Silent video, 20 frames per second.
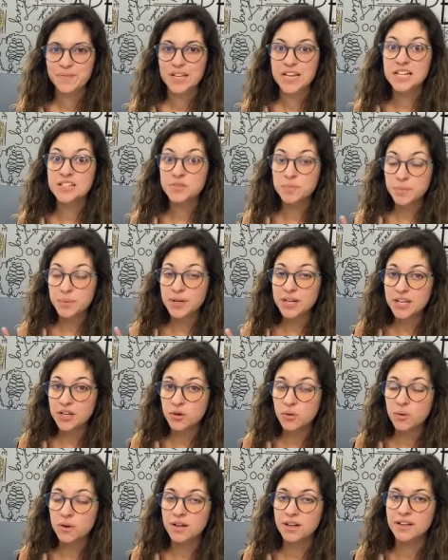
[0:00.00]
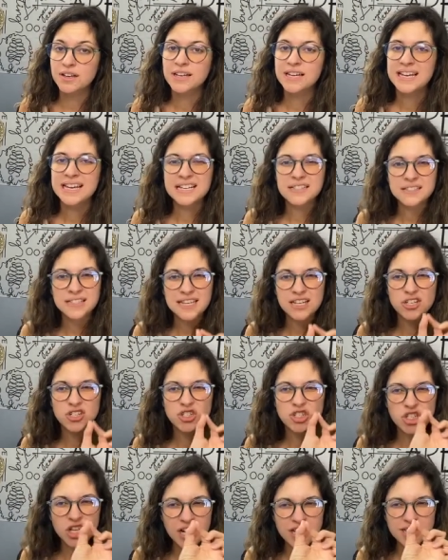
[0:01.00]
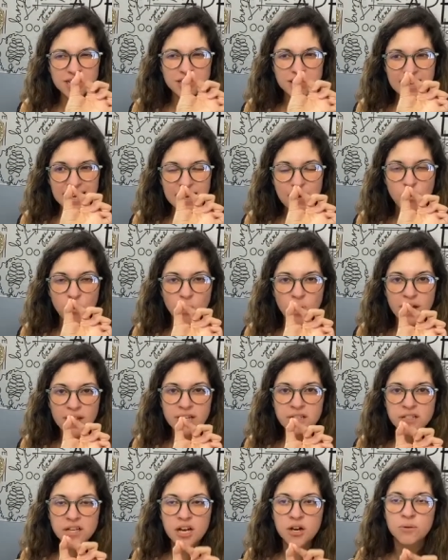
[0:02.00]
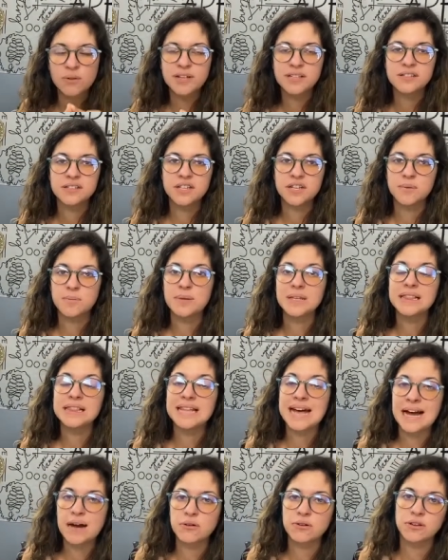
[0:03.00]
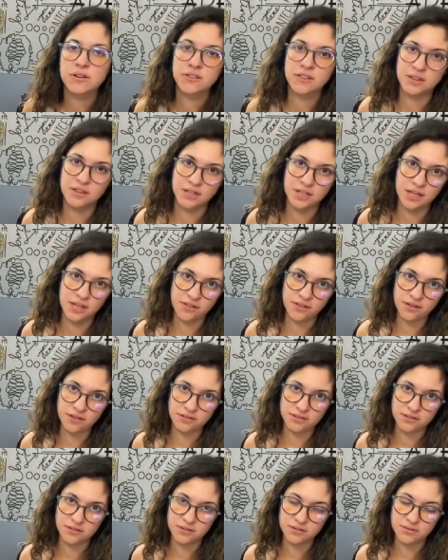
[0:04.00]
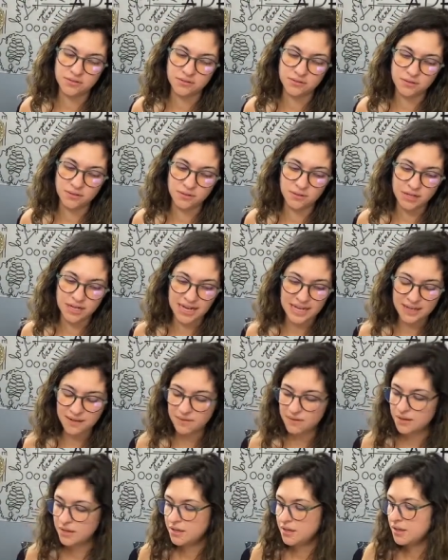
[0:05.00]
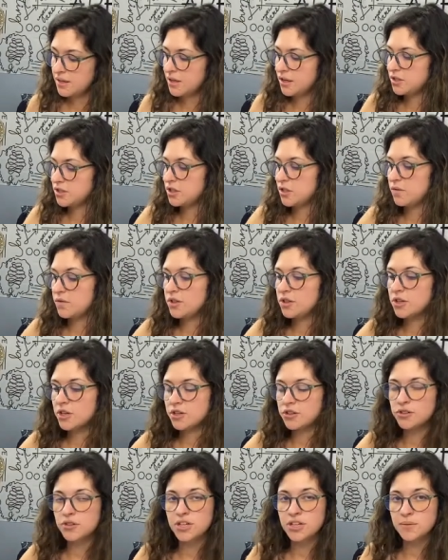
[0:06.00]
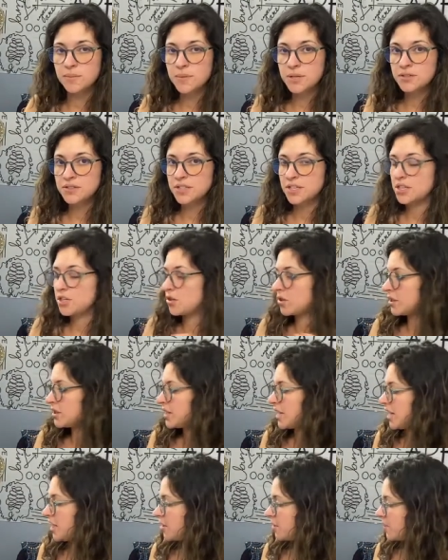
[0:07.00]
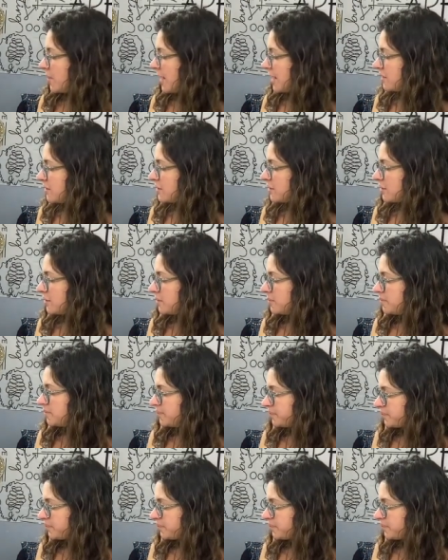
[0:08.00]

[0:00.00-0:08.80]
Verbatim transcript: It's pretty cool. It's like just that one note is going to be louder than the others, okay? So if you look through your music, you can take your pencil.